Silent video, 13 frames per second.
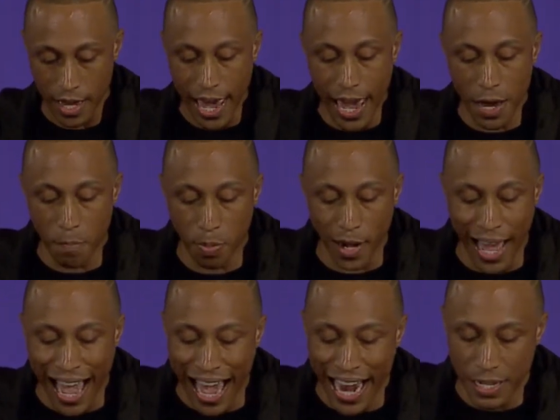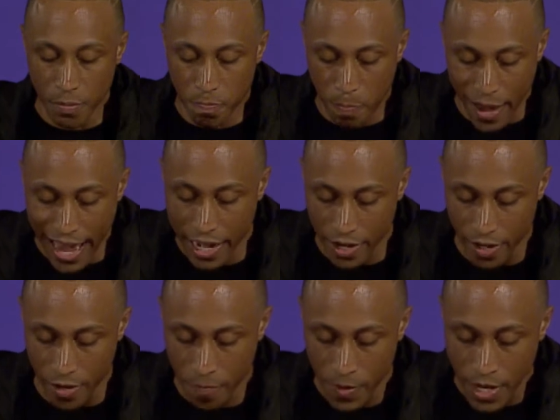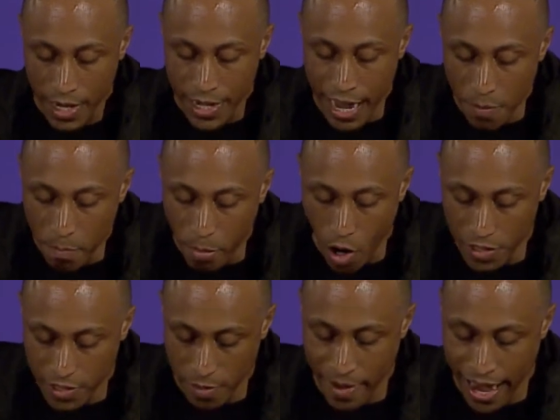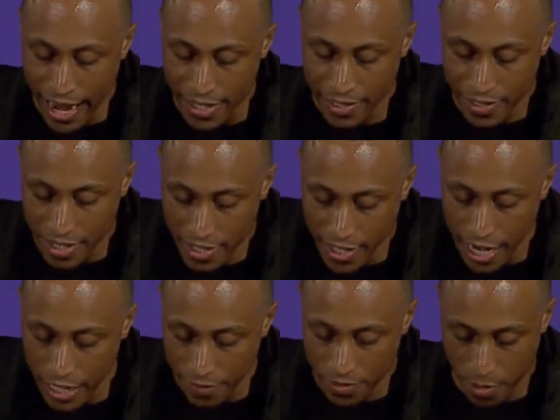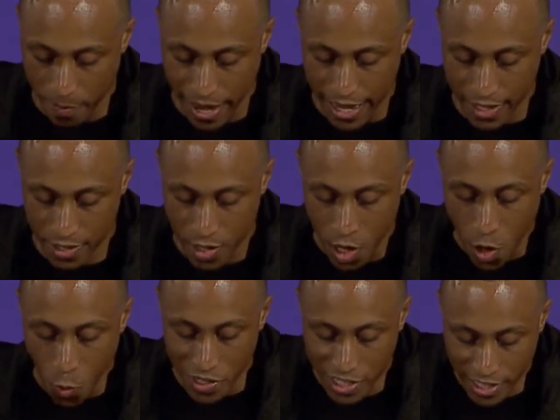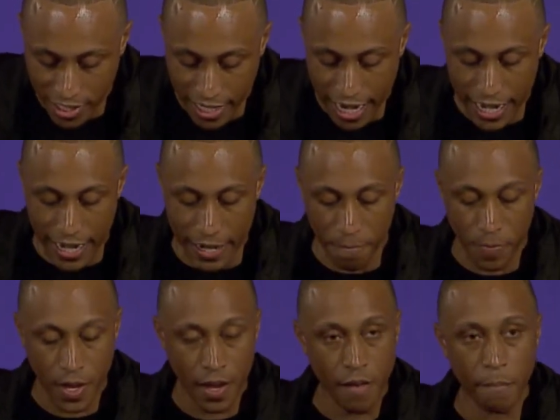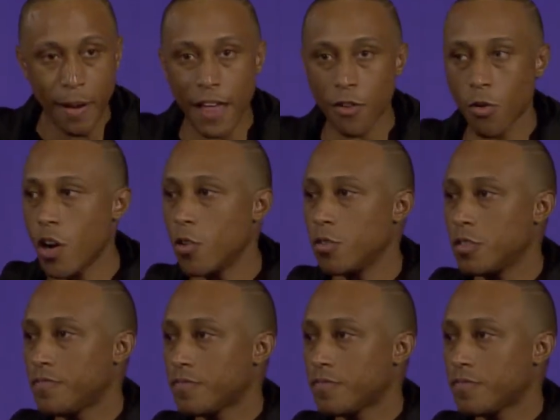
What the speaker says: a blind beggar named Bartimaeus, the son of Timaeus, was sitting by the road.